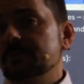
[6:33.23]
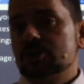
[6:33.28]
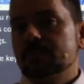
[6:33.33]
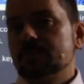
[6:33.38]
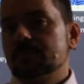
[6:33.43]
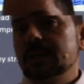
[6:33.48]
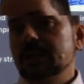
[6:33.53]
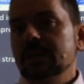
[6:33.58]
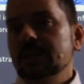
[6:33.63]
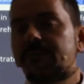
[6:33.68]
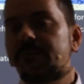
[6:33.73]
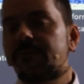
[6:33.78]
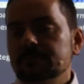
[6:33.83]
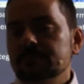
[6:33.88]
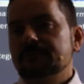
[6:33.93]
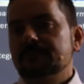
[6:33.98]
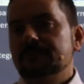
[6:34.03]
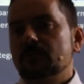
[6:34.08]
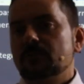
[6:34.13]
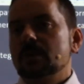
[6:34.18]
but even
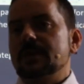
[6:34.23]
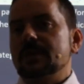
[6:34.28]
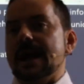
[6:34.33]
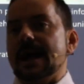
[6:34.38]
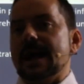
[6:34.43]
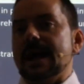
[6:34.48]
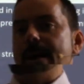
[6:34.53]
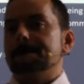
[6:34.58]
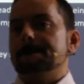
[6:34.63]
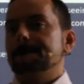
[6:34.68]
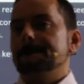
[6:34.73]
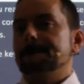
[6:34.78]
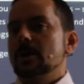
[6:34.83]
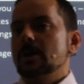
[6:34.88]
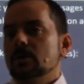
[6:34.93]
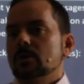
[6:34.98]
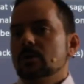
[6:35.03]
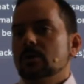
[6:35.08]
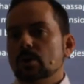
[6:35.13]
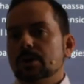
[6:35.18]
before that,
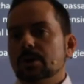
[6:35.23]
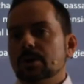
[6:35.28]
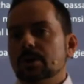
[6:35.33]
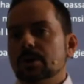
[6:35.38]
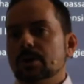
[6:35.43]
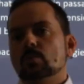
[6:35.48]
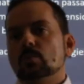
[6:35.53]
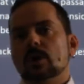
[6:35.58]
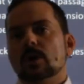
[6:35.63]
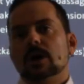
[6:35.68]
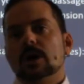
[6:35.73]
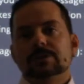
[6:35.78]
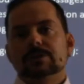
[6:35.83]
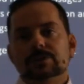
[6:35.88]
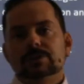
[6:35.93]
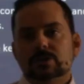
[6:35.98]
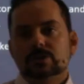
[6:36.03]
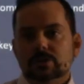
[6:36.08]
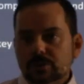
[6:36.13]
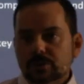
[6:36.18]
what do you want
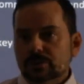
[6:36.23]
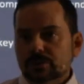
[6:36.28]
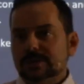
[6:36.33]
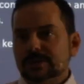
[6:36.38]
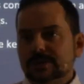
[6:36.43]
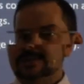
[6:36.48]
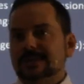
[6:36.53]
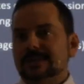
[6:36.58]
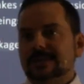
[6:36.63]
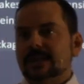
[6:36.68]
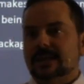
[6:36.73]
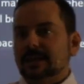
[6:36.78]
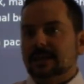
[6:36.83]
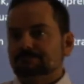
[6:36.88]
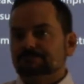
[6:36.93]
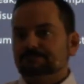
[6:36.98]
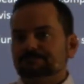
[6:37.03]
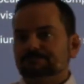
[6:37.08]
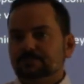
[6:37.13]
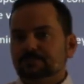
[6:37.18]
to see?
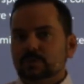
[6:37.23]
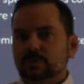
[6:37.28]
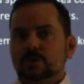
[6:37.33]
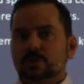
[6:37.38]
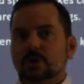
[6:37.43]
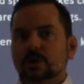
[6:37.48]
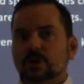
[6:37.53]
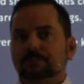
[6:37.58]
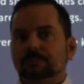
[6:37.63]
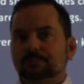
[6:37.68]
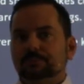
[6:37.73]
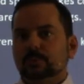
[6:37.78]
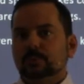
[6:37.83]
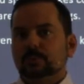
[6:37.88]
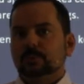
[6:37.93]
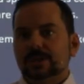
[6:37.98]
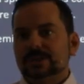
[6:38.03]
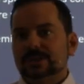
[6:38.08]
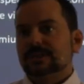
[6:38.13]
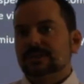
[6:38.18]
So what
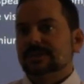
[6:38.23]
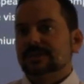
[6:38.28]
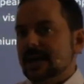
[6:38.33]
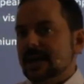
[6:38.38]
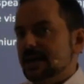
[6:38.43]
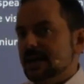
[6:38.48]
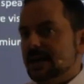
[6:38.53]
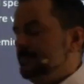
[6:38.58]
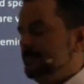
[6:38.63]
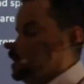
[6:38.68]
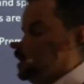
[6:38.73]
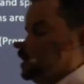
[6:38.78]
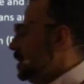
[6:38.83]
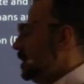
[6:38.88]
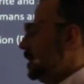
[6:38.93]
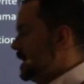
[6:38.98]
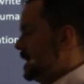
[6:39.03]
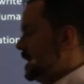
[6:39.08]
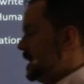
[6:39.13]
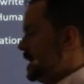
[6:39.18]
is it that you have to